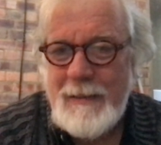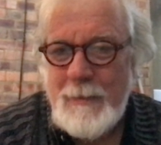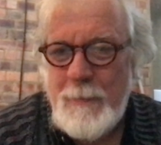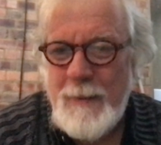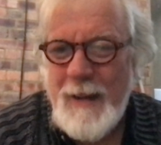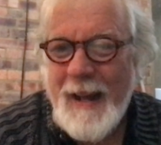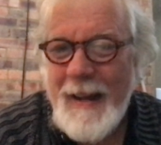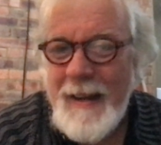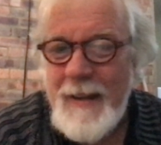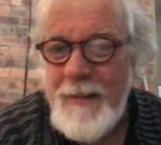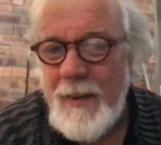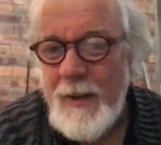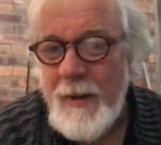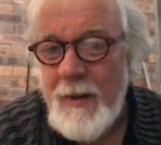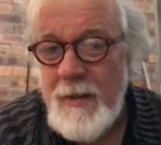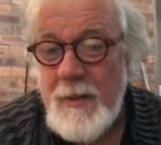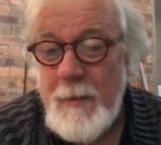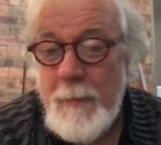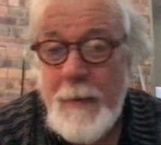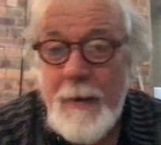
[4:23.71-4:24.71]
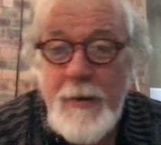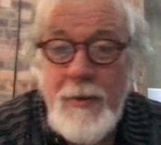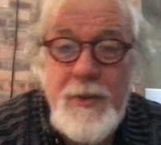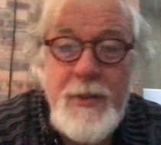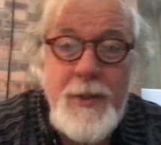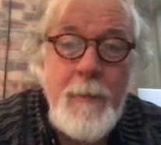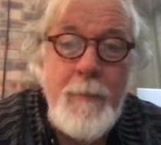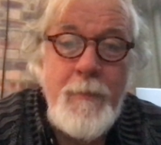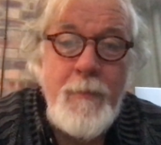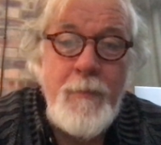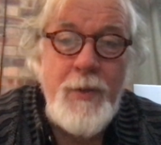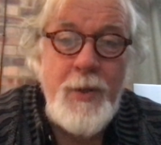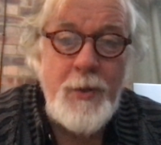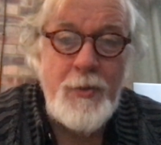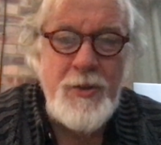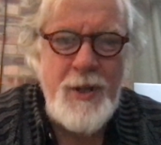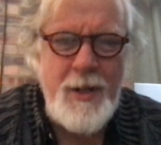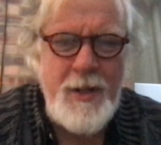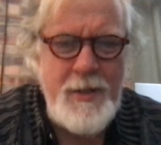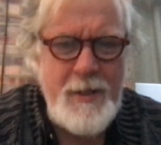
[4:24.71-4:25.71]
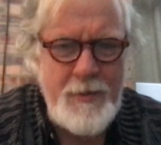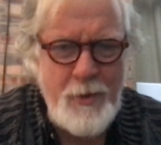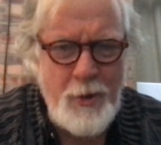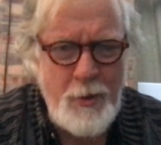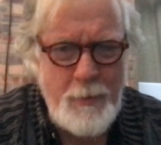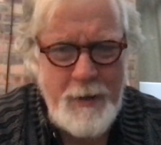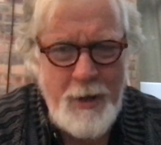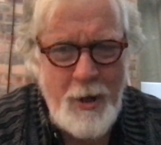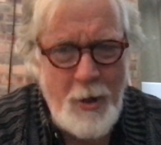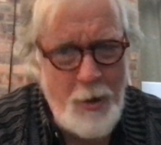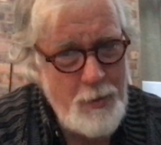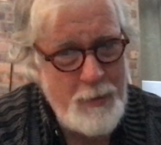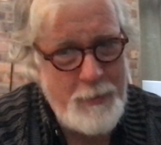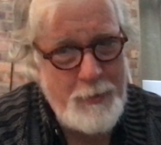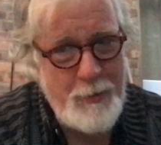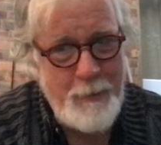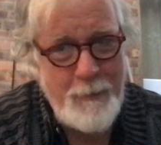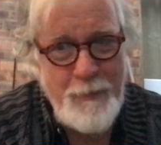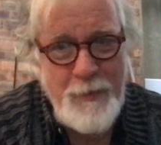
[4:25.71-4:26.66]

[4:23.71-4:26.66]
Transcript: behaving, I suppose. The alternative could be horrible.